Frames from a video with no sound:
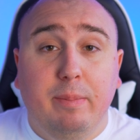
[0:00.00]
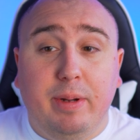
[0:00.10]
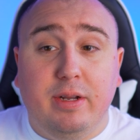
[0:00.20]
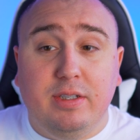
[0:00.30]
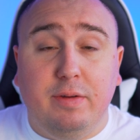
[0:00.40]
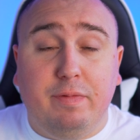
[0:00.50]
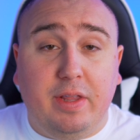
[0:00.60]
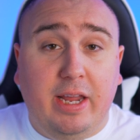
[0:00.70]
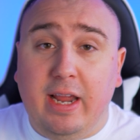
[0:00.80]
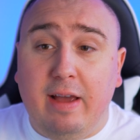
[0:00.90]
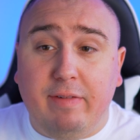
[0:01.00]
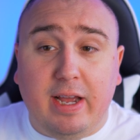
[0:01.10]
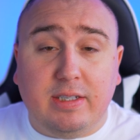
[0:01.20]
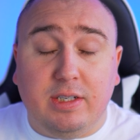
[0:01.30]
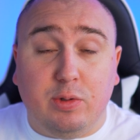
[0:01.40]
because if they have
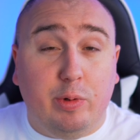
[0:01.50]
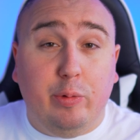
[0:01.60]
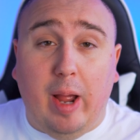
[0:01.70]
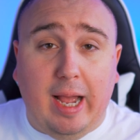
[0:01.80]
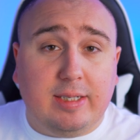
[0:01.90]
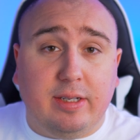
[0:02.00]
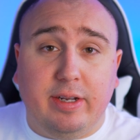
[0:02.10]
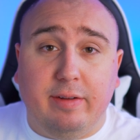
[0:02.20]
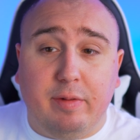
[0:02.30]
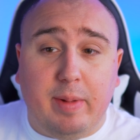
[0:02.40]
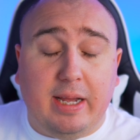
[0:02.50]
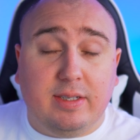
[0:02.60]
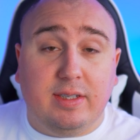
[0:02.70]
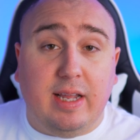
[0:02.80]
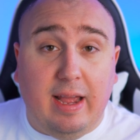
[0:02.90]
access or you accidentally give them
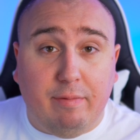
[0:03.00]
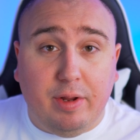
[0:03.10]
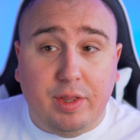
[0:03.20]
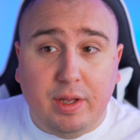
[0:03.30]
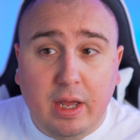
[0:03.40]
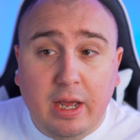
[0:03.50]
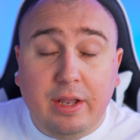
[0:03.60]
access to everything,